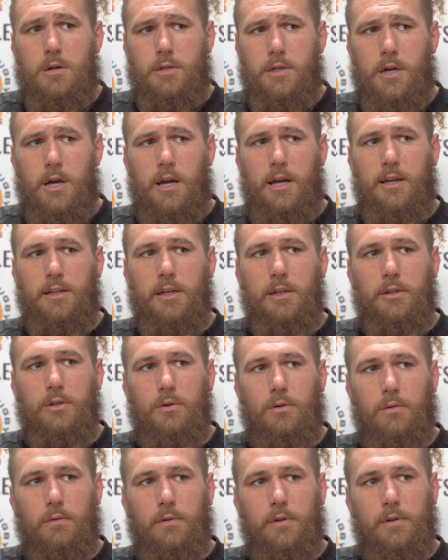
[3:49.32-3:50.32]
Yeah, it's
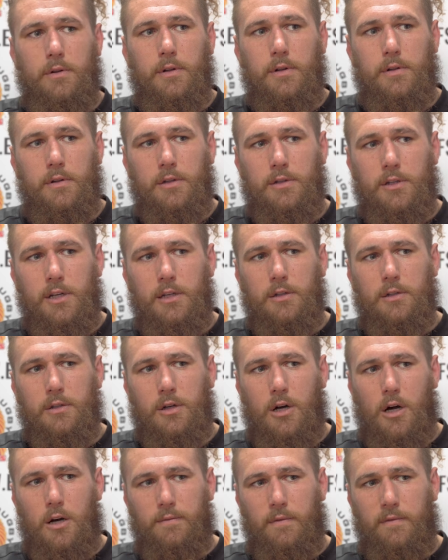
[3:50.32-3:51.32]
the season's
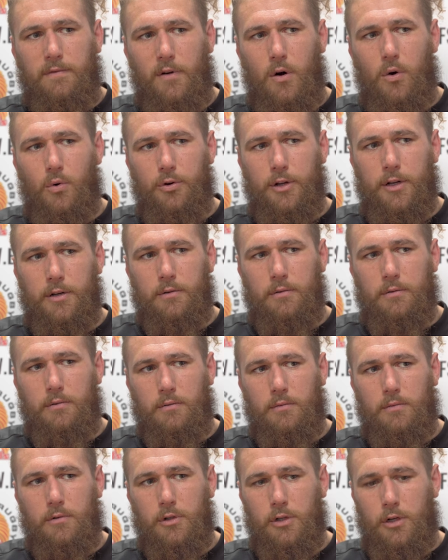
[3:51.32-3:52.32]
kind of unfolding,
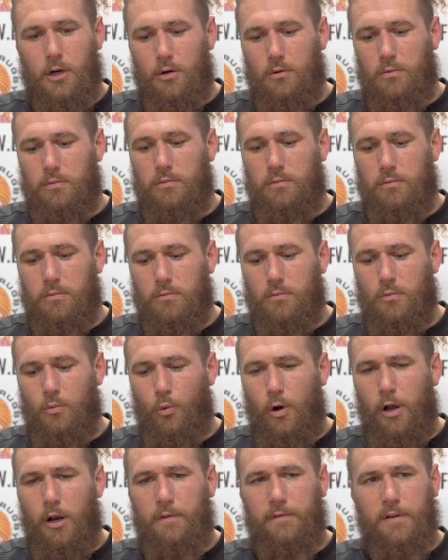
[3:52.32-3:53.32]
you know,
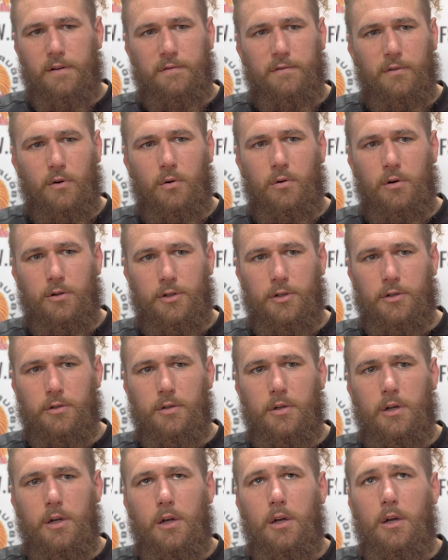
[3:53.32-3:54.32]
well, I think, for us.
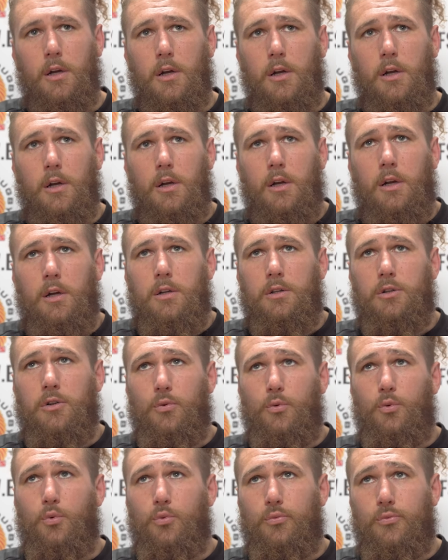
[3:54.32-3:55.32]
And
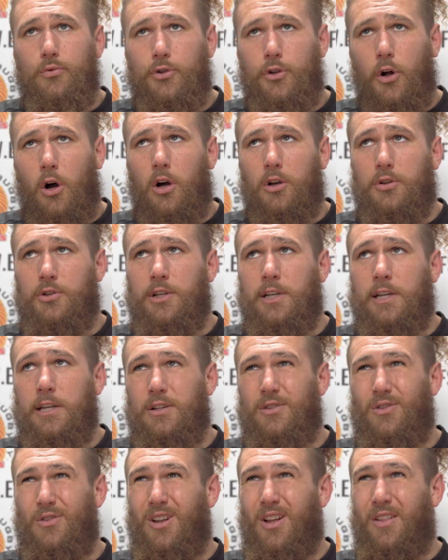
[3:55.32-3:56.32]
you start seeing,
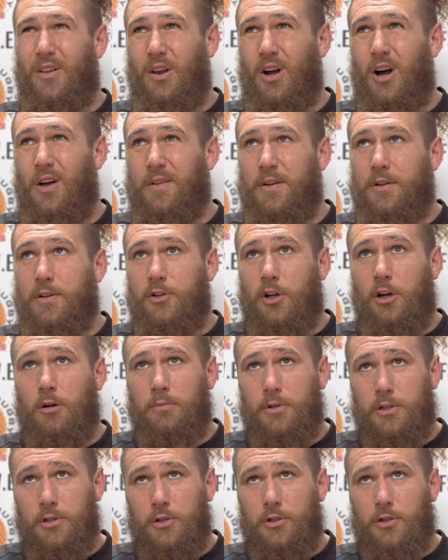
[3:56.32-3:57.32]
it's not like the light in the
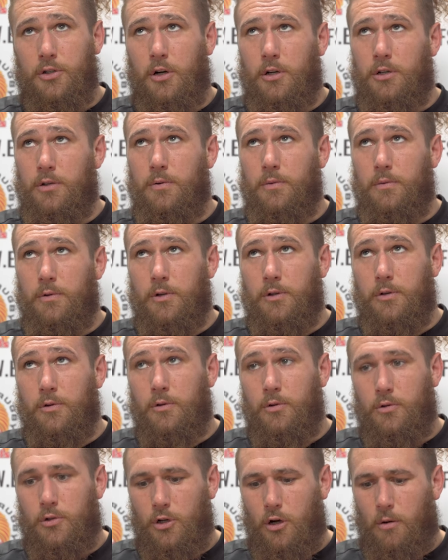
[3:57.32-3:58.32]
tunnel, but it's just
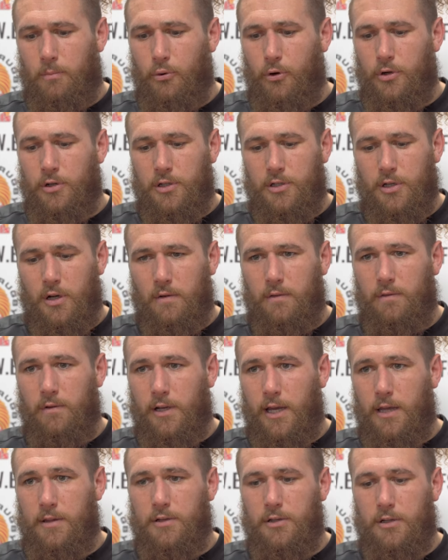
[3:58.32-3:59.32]
you start putting yourself,
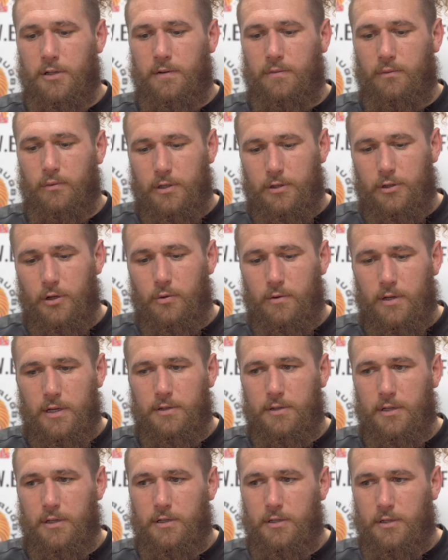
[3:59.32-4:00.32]
okay, this is, if we do
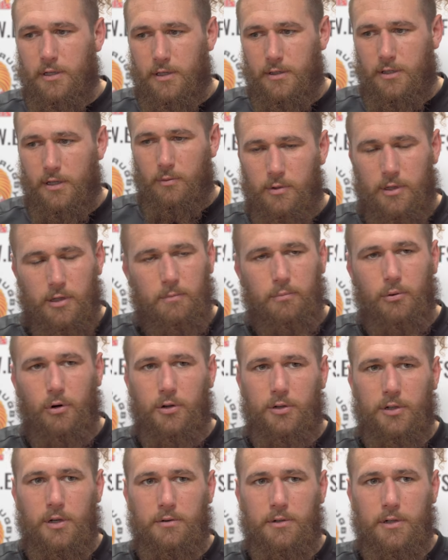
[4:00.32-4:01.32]
this and this, we can put
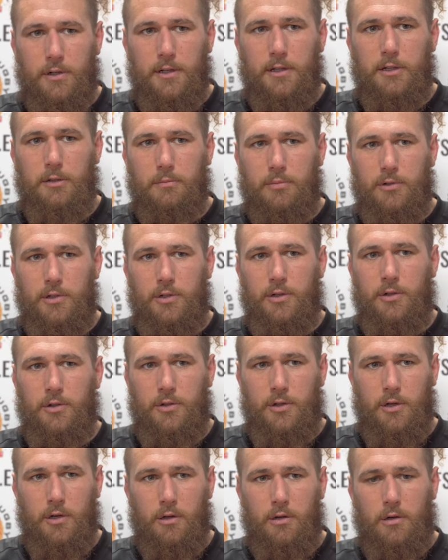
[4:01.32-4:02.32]
ourselves in a decent position
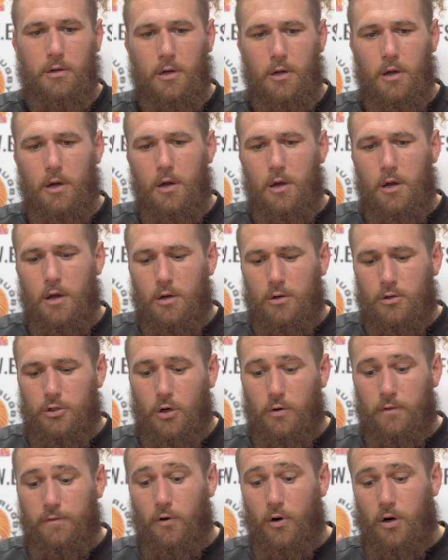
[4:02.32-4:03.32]
to,
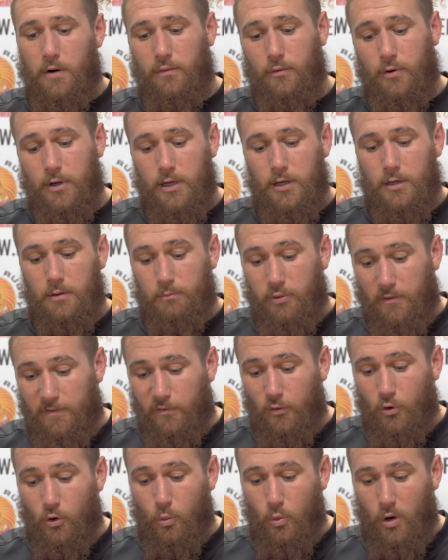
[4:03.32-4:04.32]
so far, if we
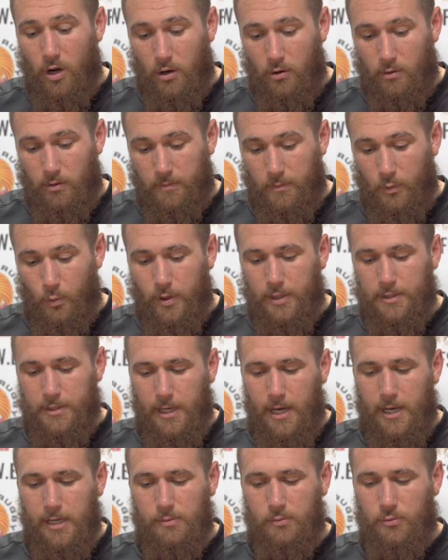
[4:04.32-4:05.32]
perform well and we win
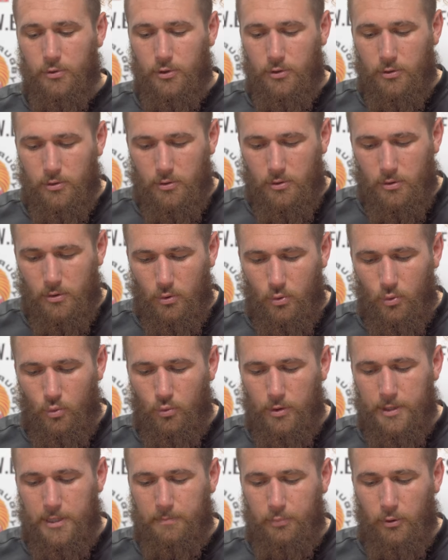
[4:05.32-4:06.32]
games,
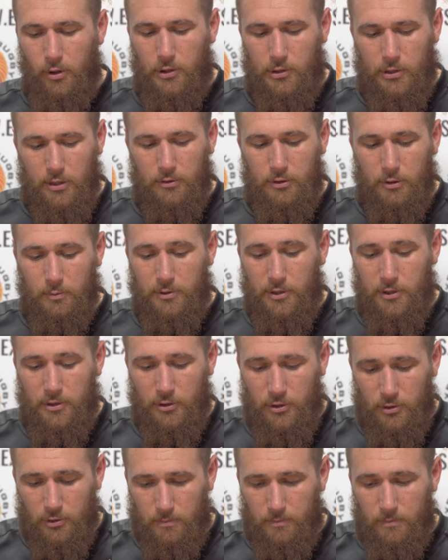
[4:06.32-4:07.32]
we put ourselves in a
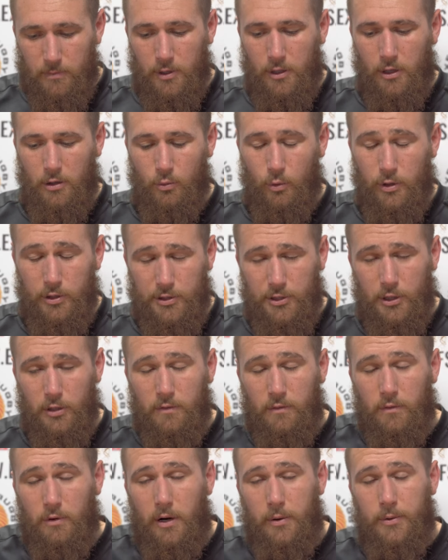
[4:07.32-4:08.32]
position to, you know, win
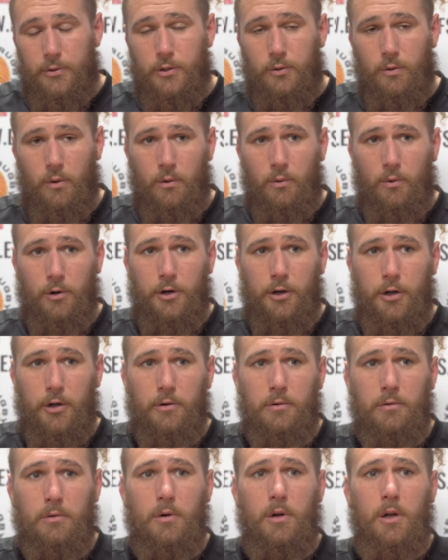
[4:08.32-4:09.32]
silverware, which is what we want to do.
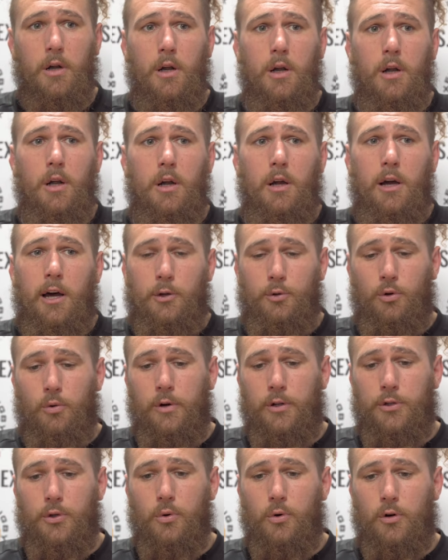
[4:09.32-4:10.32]
And it's what
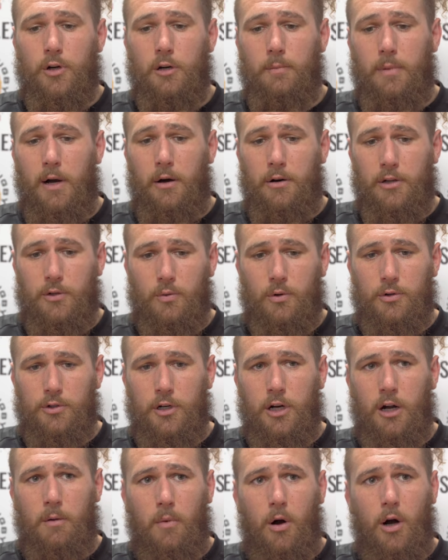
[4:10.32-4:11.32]
we're talking about, and it's what's
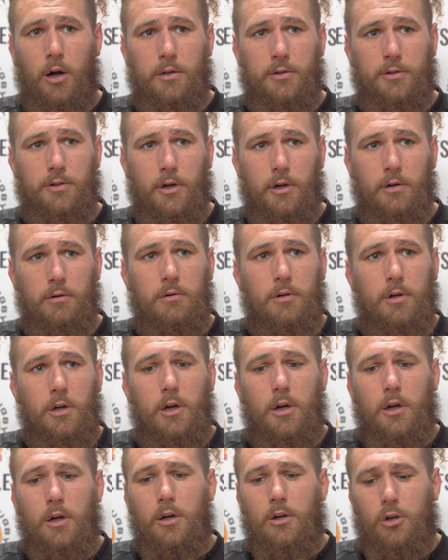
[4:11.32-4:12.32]
in our minds. So
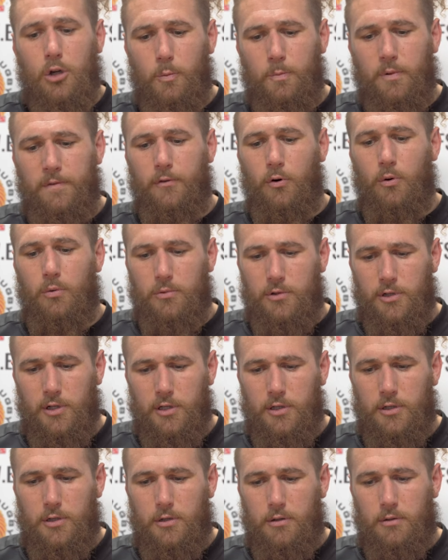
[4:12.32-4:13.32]
good
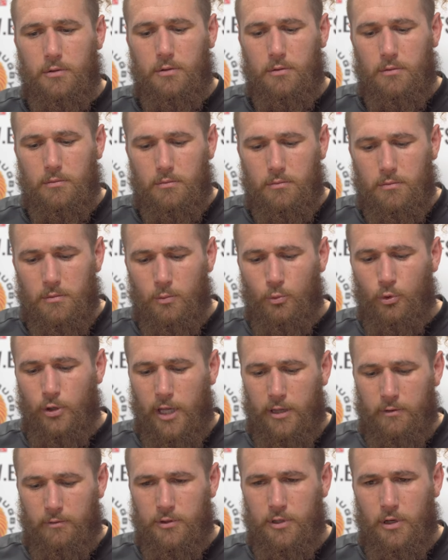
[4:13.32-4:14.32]
performances, we'll
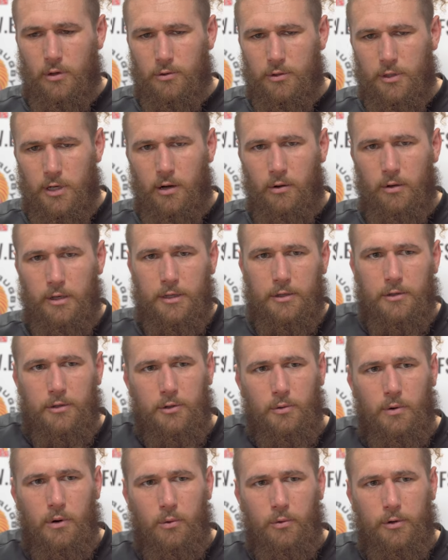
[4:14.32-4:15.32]
get the results, and that will lead
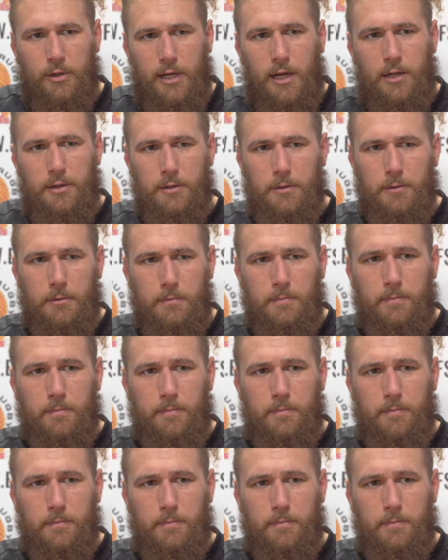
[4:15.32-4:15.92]
us to where we want to get to.